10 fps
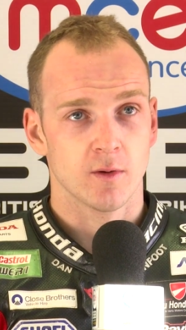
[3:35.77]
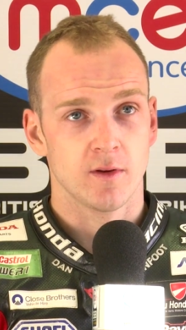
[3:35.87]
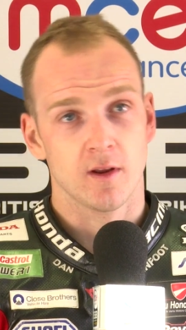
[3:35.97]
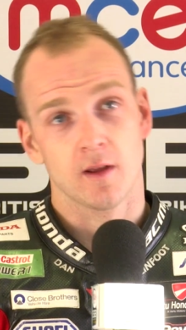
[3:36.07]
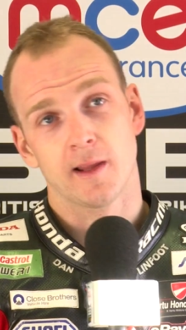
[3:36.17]

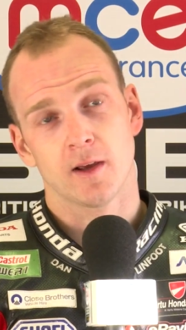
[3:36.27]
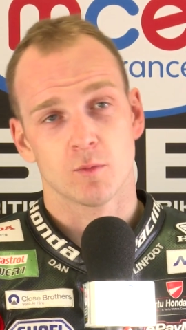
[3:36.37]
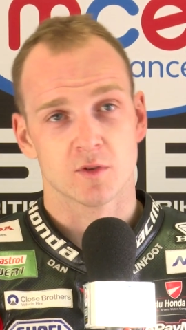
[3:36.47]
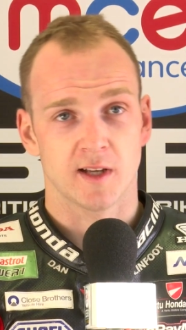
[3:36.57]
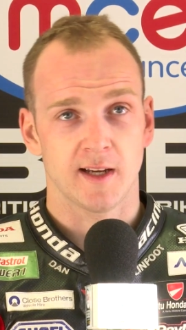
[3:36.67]
And
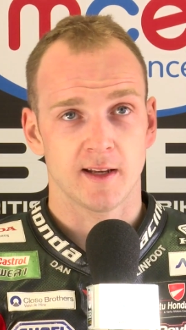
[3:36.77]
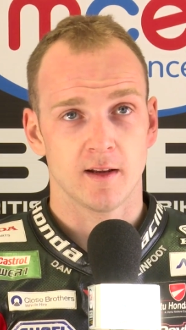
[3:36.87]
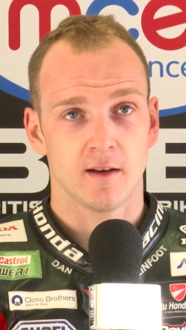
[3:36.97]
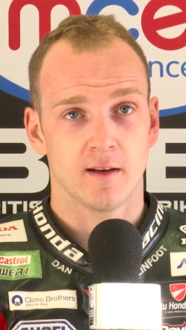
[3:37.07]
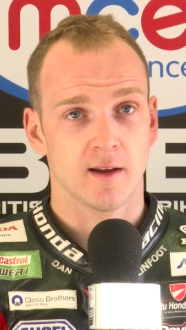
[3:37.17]
Leon was leading,
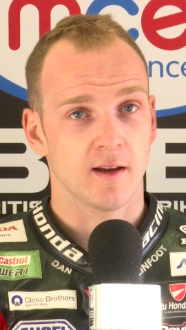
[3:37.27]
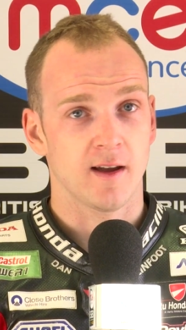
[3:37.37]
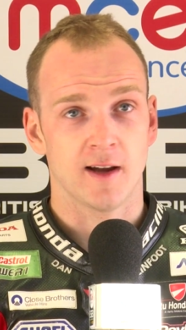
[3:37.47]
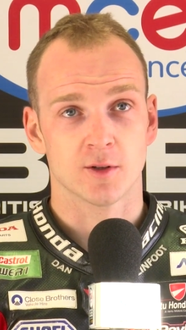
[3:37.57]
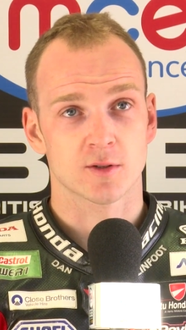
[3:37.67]
and
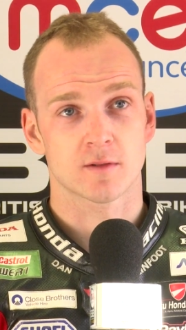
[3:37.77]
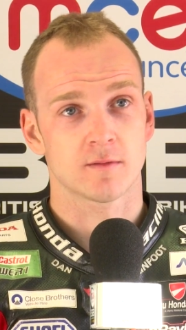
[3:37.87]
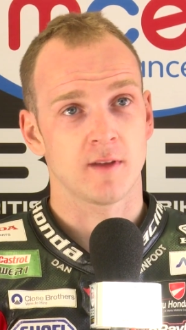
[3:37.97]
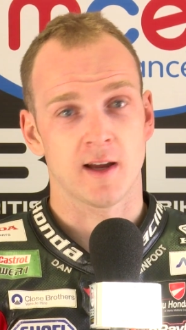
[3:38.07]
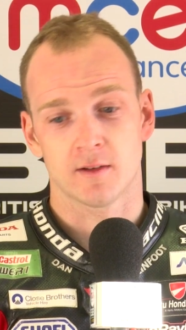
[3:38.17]
I just
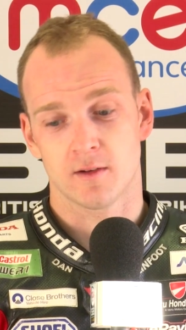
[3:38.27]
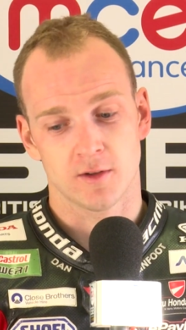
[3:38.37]
had